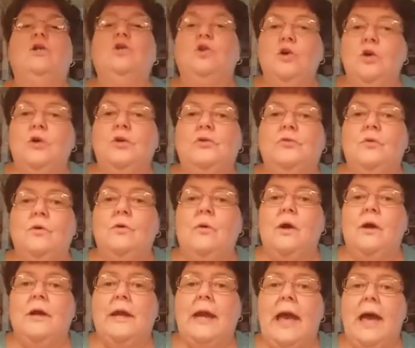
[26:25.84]
Look through
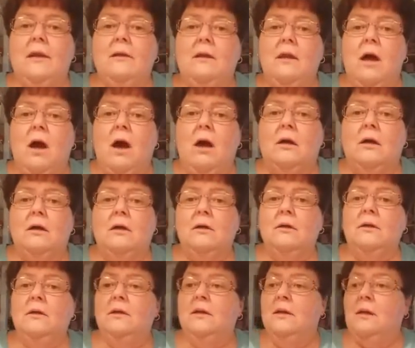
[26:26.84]
our catalog.
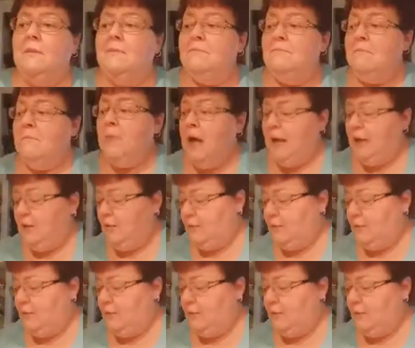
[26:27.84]
My